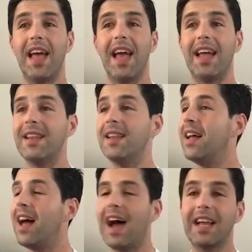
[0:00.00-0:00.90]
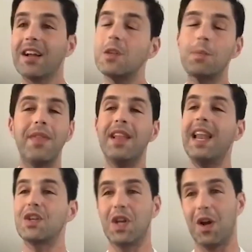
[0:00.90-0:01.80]
then I could spend the
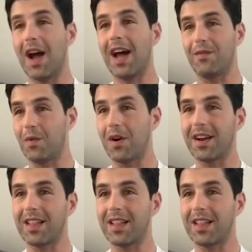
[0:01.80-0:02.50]
next year out of work.